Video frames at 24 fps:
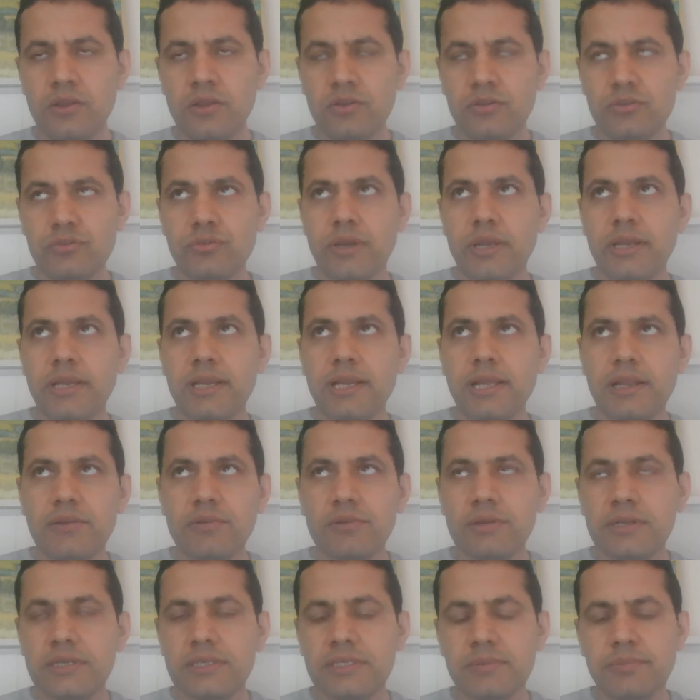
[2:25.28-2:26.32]
So I
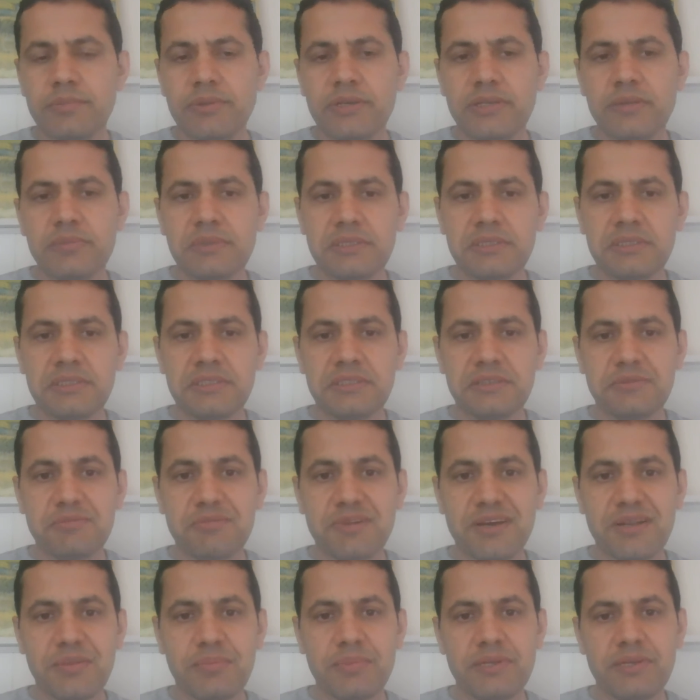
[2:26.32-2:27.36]
calculated pretty much
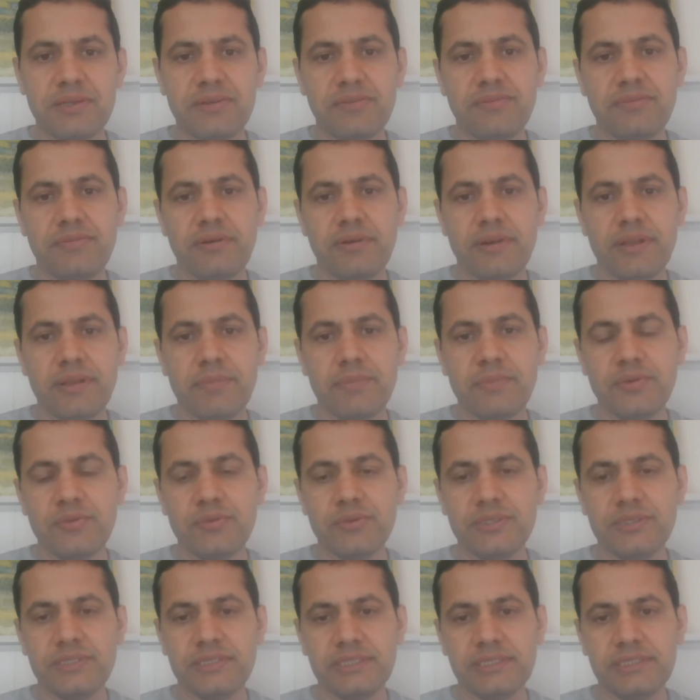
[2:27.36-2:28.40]
1 minute for every
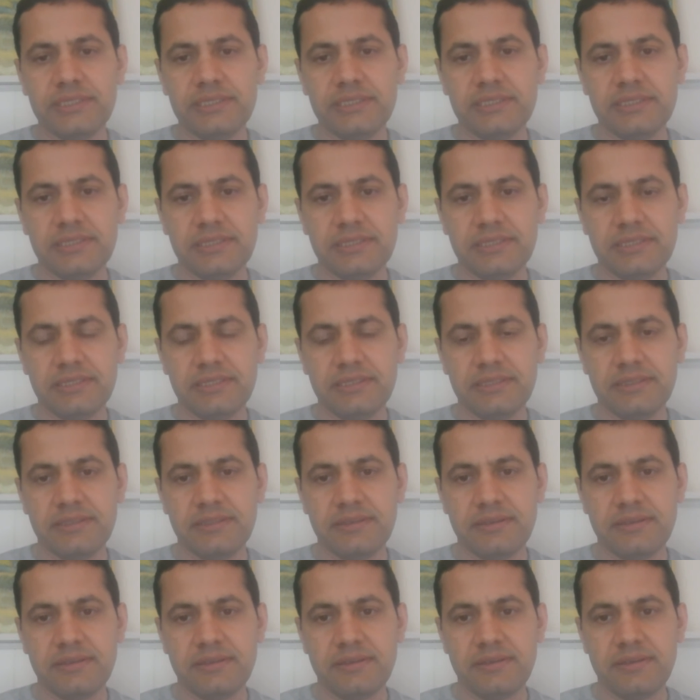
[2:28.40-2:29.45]
questions.
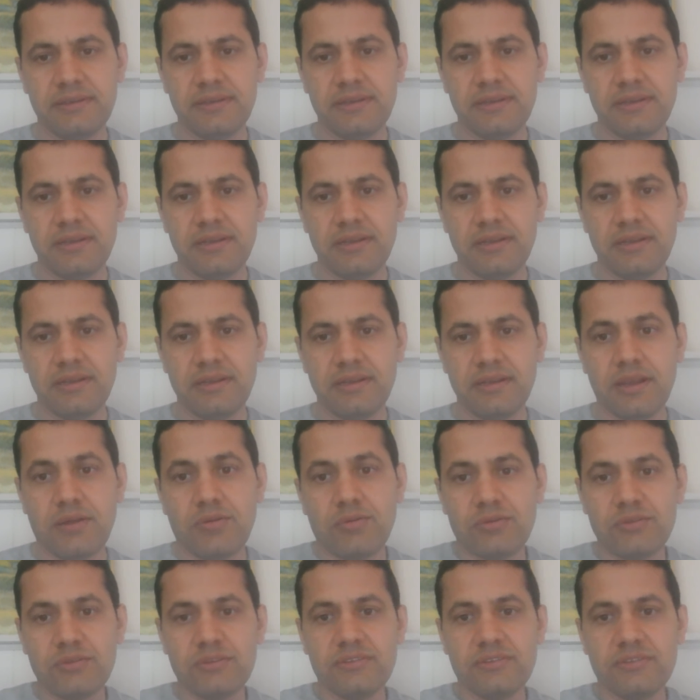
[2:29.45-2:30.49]
I
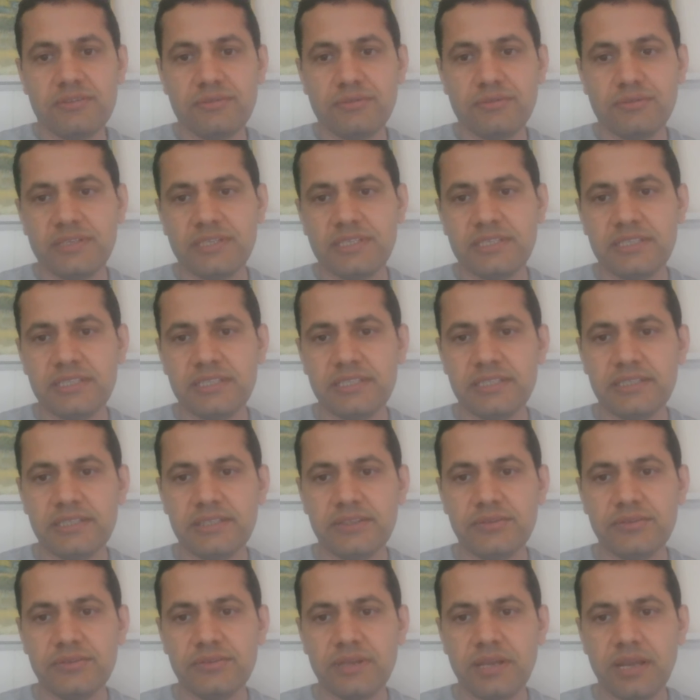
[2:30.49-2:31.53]
was so restricted
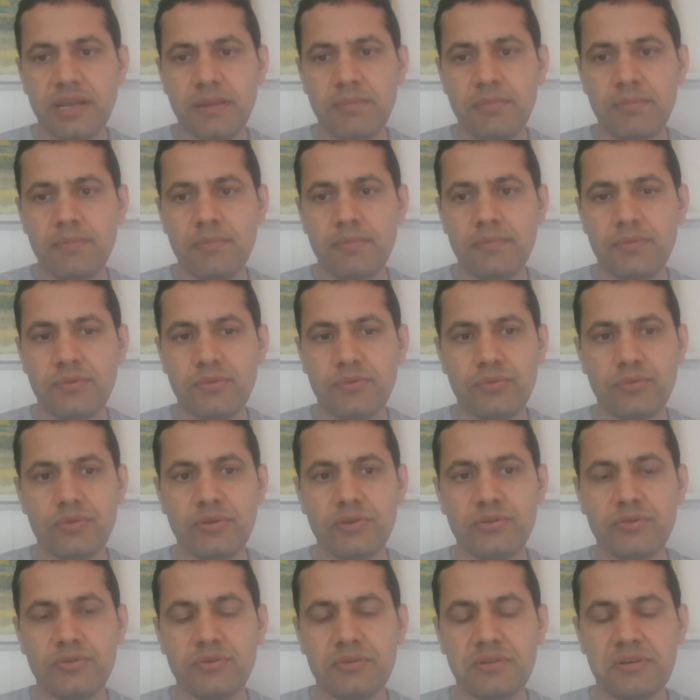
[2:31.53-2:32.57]
to time, so it
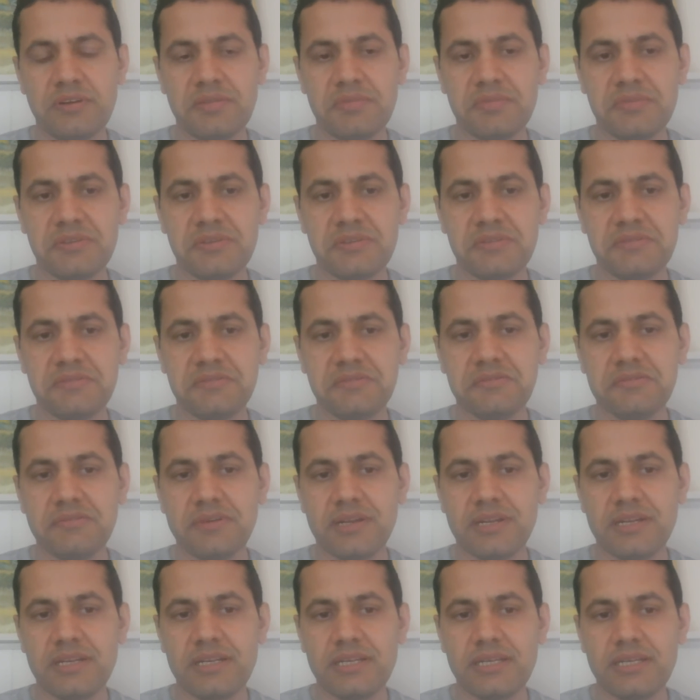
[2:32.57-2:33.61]
took almost
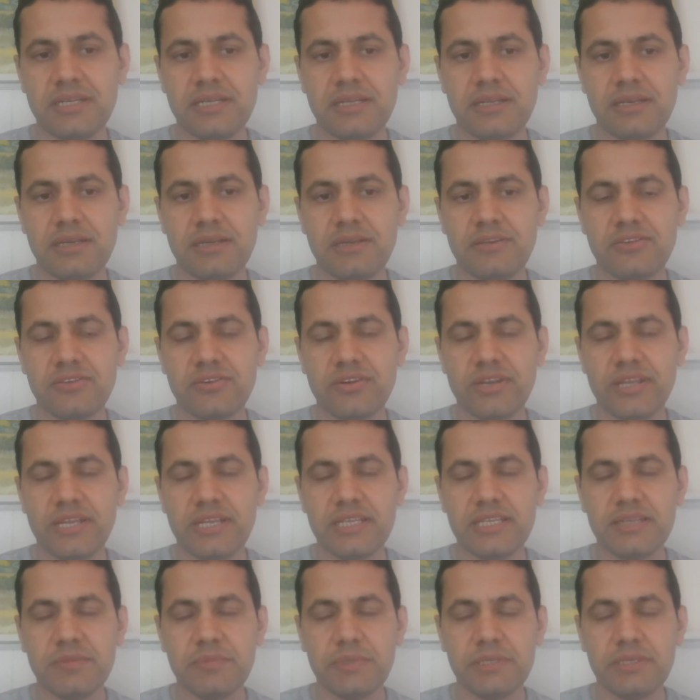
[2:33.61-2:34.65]

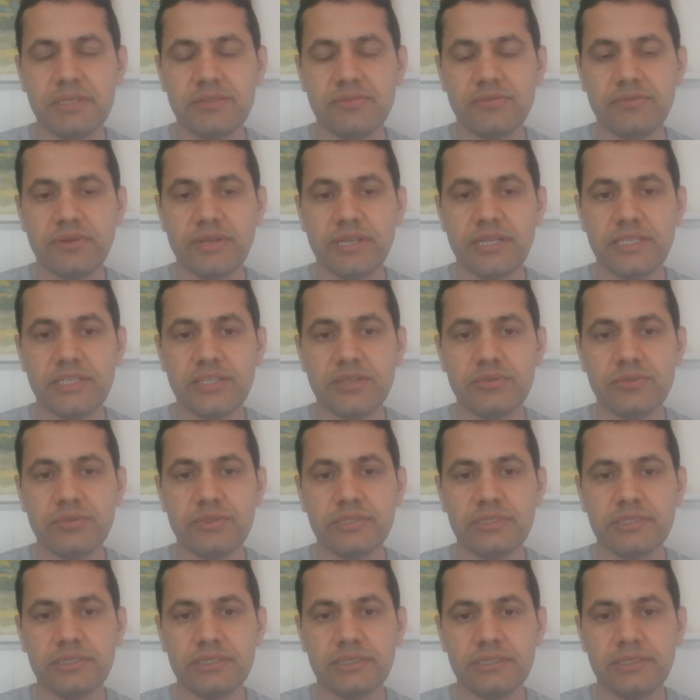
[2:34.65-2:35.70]
80 minutes for 80
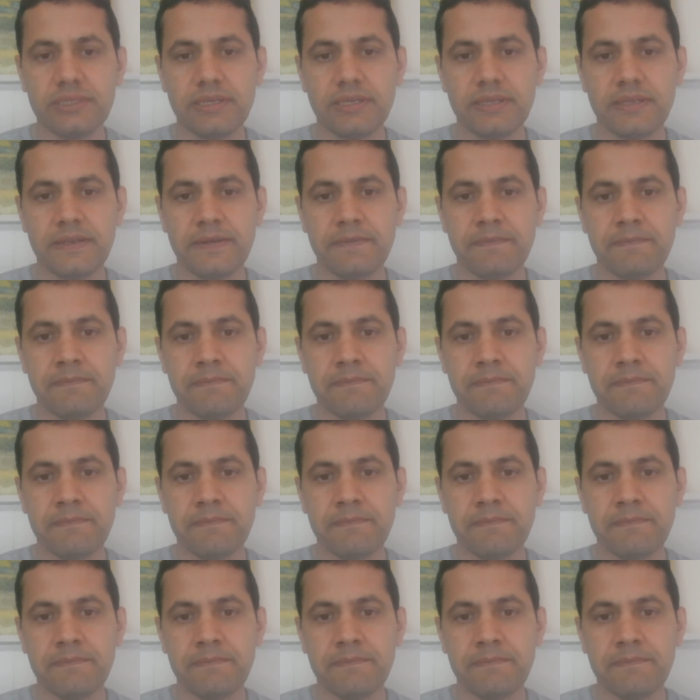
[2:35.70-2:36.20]
questions, and